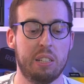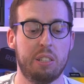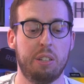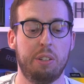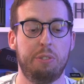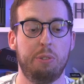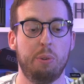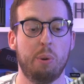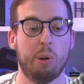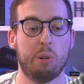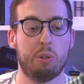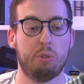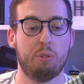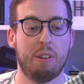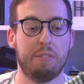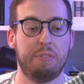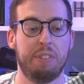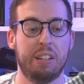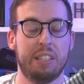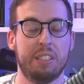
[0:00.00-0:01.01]
So if you are
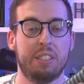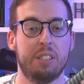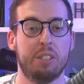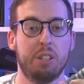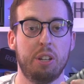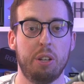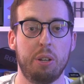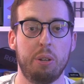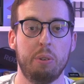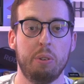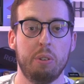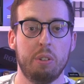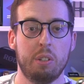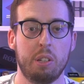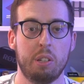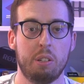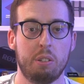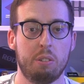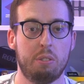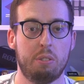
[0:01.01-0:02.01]
traveling to do
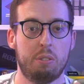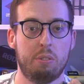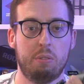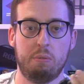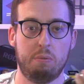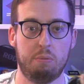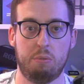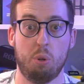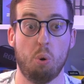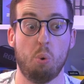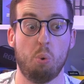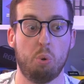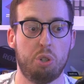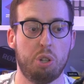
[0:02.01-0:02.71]
talk